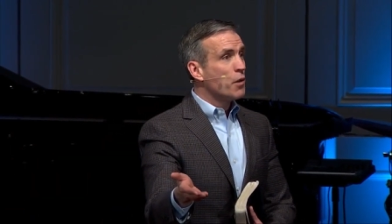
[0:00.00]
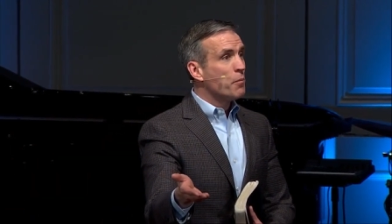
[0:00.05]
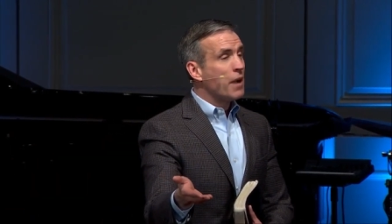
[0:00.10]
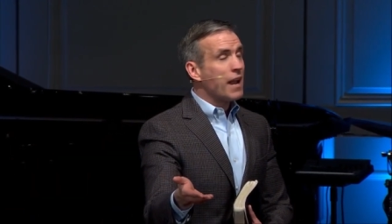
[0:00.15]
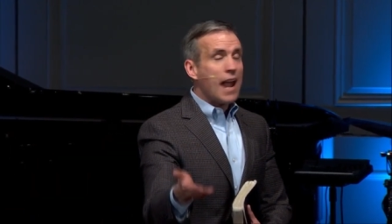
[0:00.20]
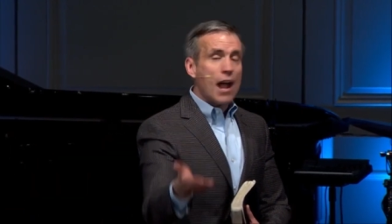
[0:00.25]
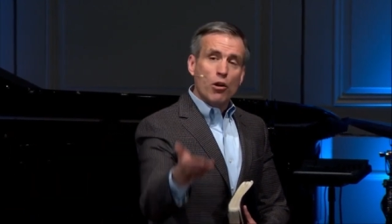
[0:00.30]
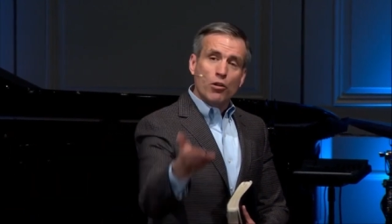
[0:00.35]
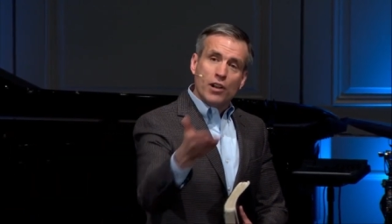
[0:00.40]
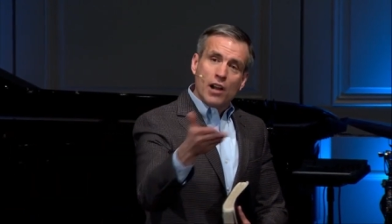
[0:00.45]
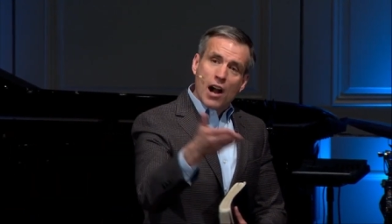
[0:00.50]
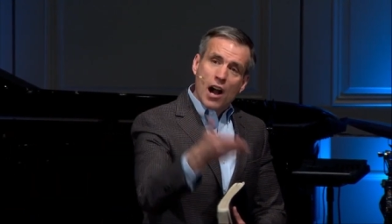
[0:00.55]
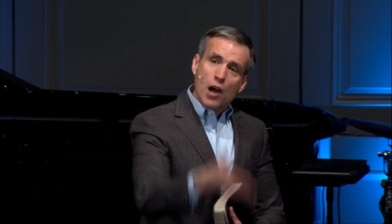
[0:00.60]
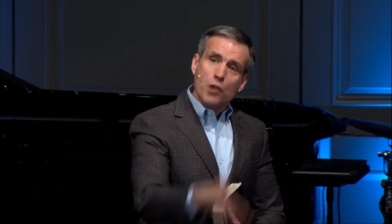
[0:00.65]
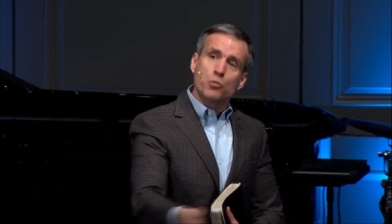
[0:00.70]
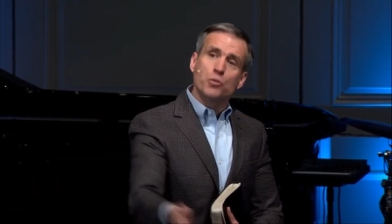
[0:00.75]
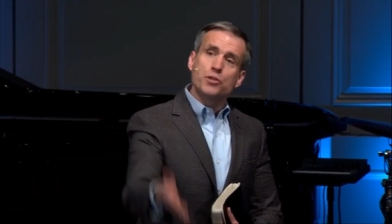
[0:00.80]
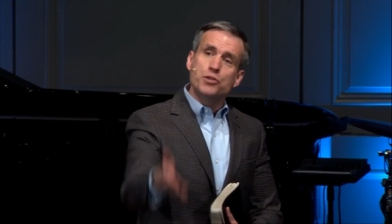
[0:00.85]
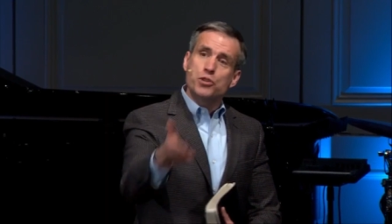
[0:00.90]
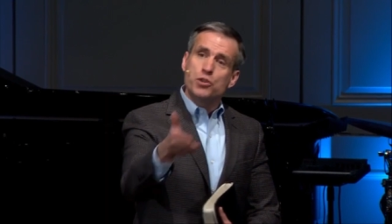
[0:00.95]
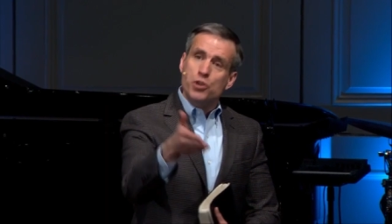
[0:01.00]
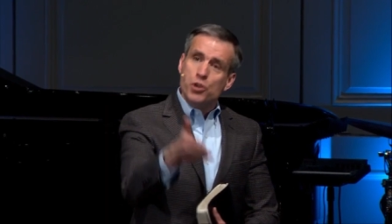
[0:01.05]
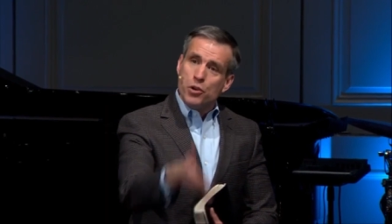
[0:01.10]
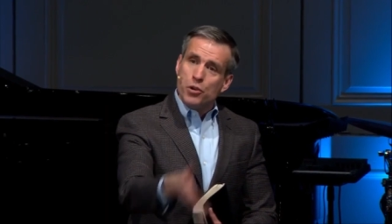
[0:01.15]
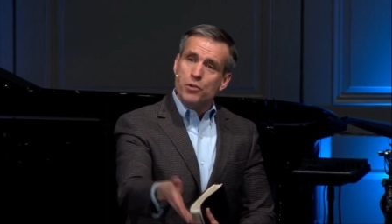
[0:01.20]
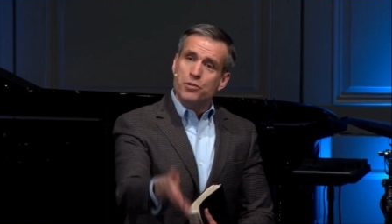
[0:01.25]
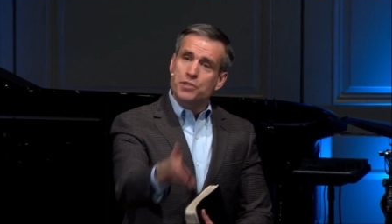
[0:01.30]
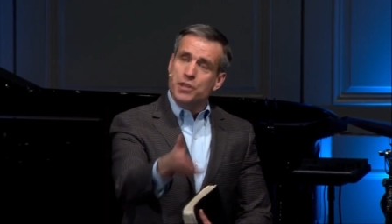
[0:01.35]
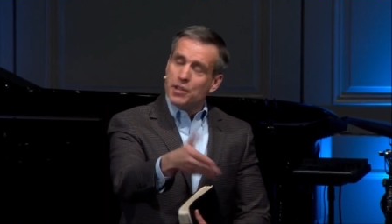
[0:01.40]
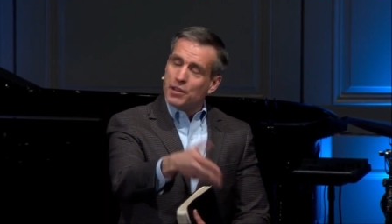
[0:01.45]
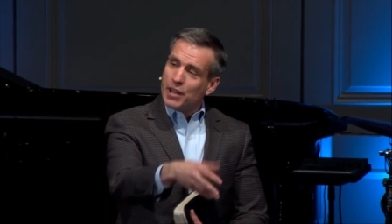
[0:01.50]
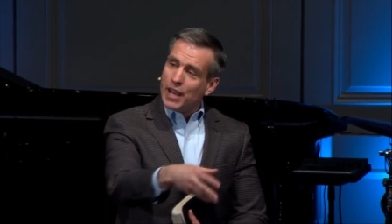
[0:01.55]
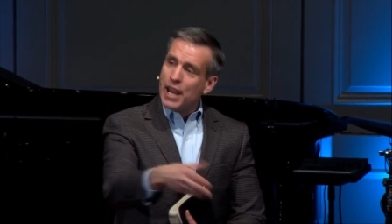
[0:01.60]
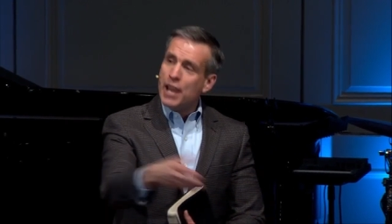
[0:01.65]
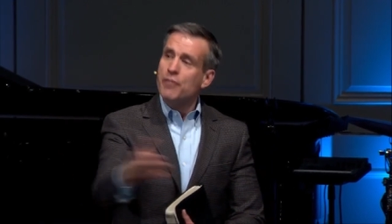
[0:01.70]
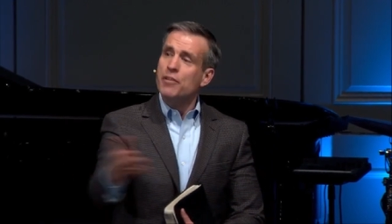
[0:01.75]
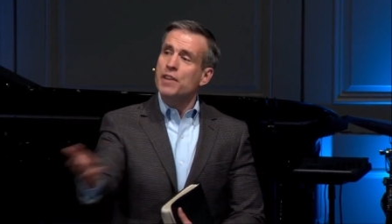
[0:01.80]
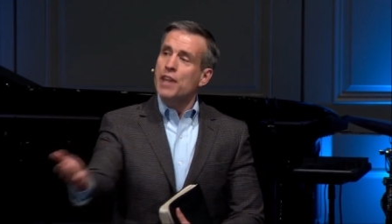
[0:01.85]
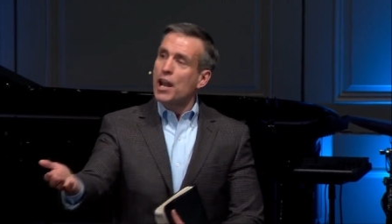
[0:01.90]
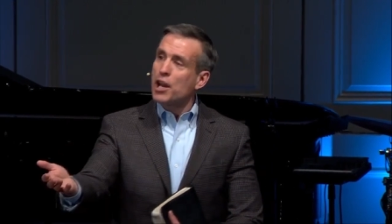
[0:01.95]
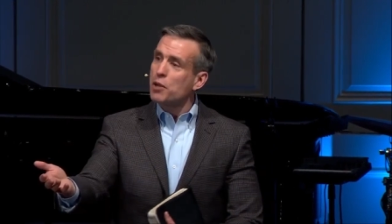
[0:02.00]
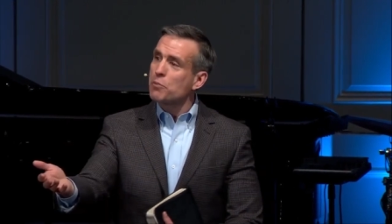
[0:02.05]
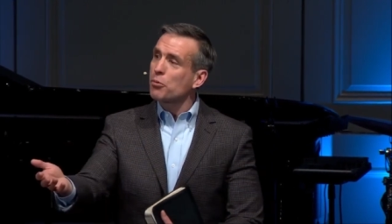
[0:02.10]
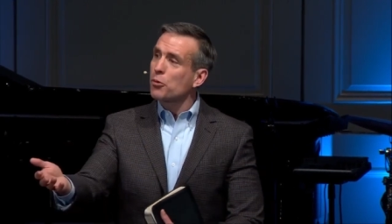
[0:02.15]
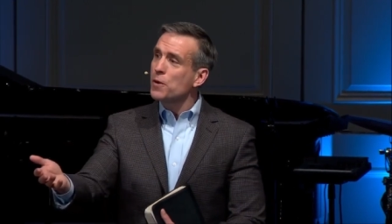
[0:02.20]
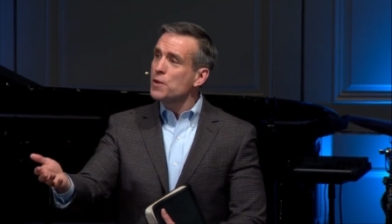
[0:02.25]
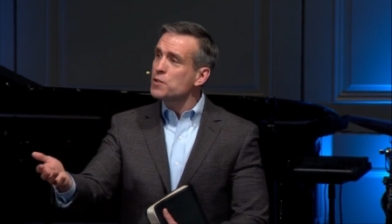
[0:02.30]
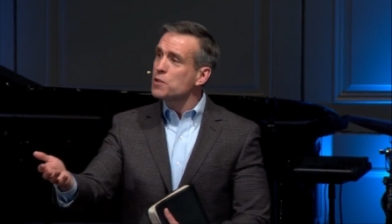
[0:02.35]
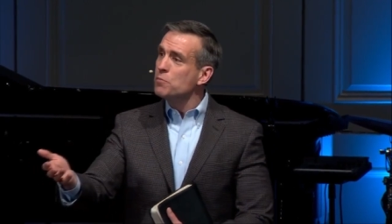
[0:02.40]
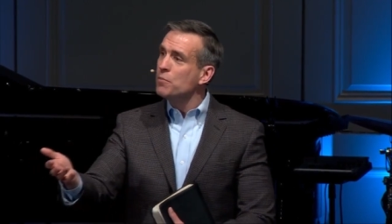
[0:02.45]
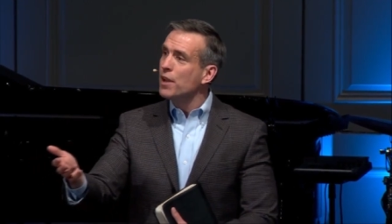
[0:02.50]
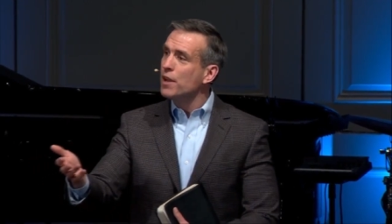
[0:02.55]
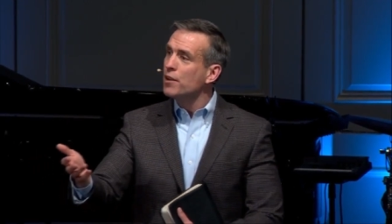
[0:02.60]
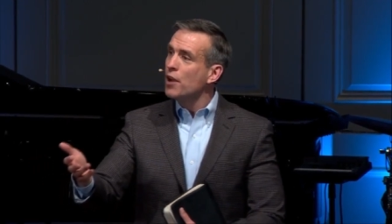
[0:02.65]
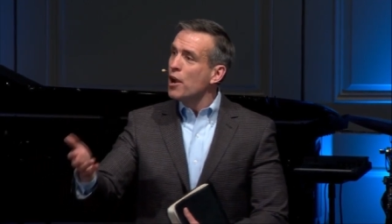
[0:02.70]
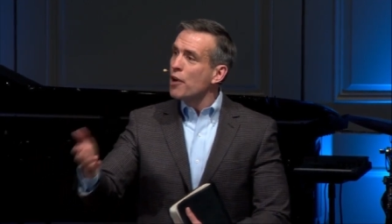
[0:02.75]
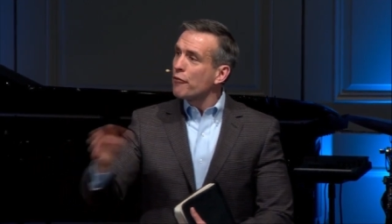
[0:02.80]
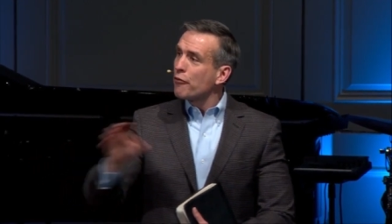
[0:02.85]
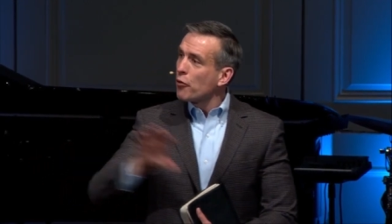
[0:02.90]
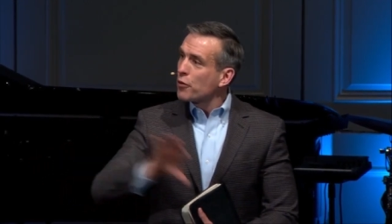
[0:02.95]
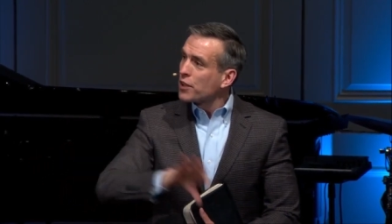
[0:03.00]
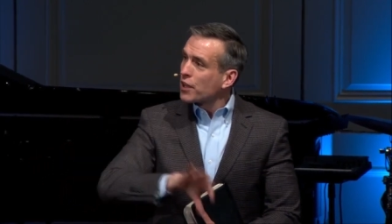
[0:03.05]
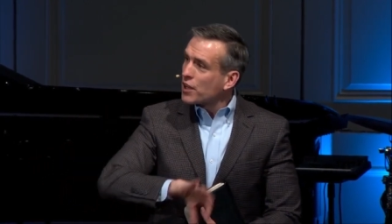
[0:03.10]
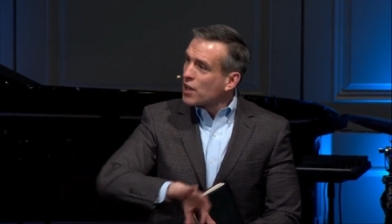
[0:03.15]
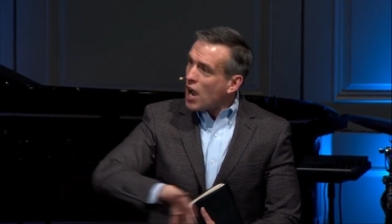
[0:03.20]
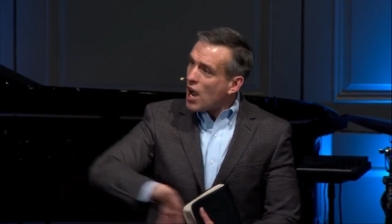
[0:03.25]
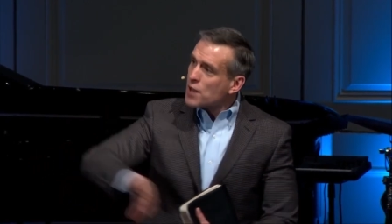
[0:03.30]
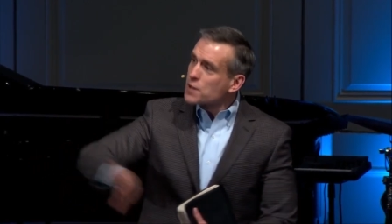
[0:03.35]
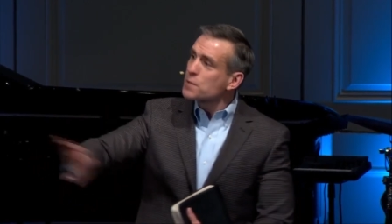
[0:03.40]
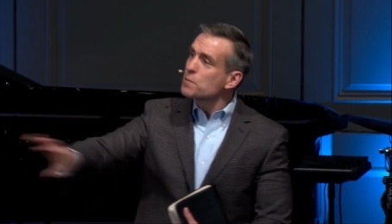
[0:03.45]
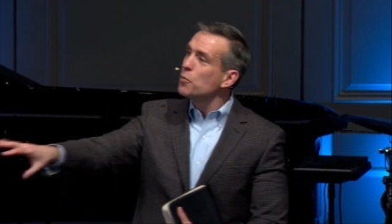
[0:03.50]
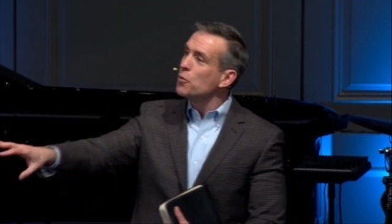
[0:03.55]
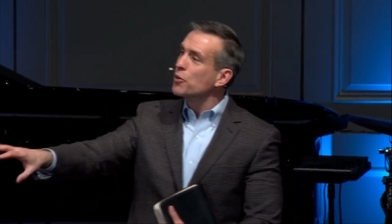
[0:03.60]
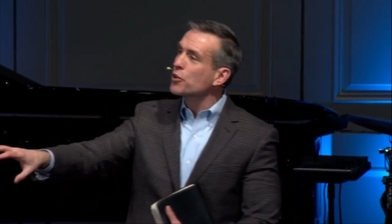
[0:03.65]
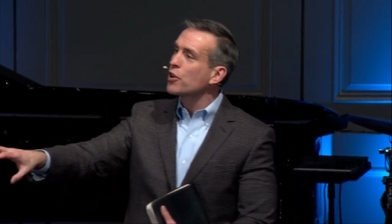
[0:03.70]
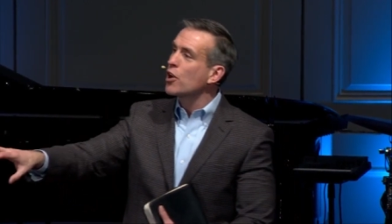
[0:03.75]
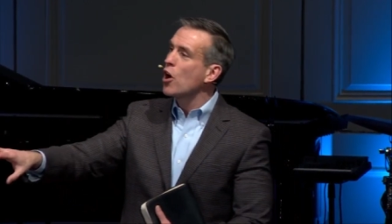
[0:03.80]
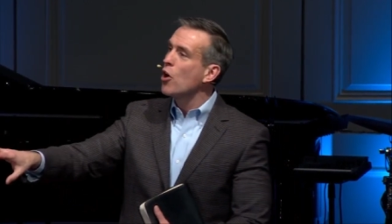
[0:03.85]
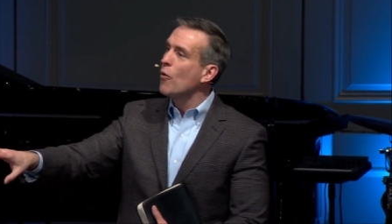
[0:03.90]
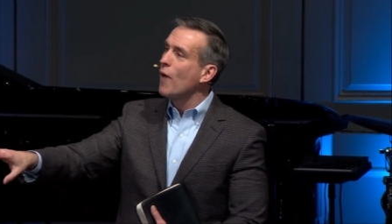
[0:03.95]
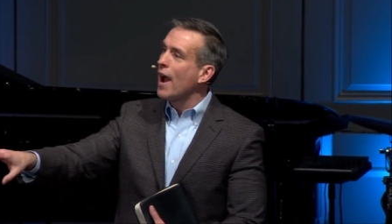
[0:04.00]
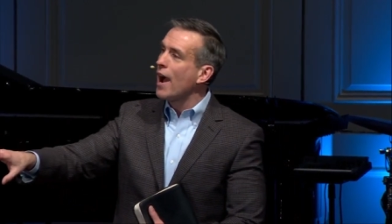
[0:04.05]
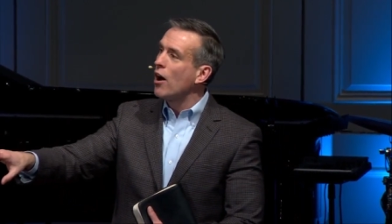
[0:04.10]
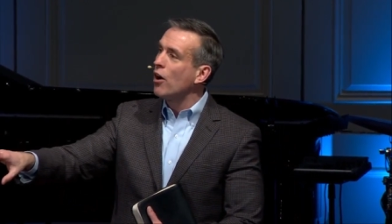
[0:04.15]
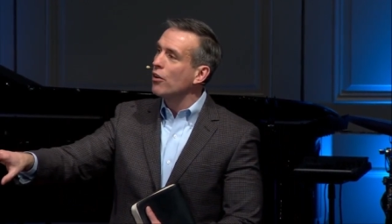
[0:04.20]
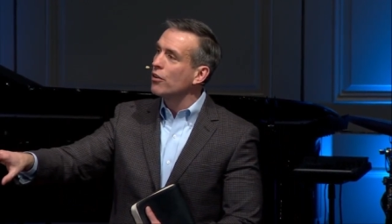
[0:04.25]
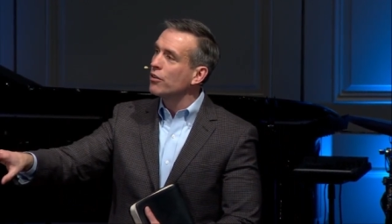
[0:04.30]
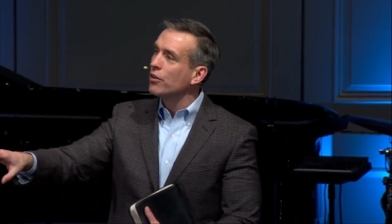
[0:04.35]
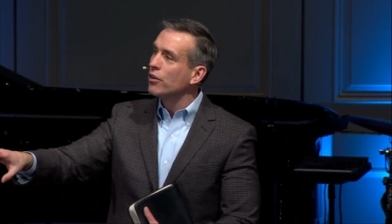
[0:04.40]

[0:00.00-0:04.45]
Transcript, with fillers: But how God was using even that imprisonment for the gospel to go out.